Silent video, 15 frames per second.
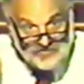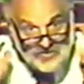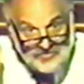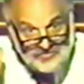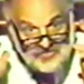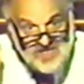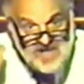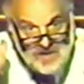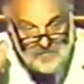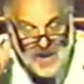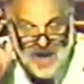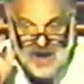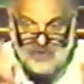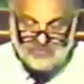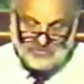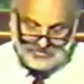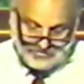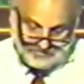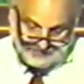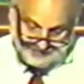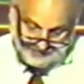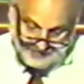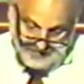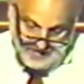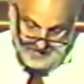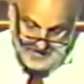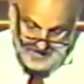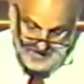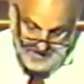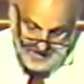to think about
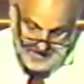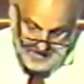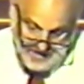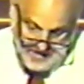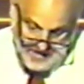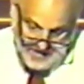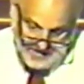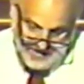in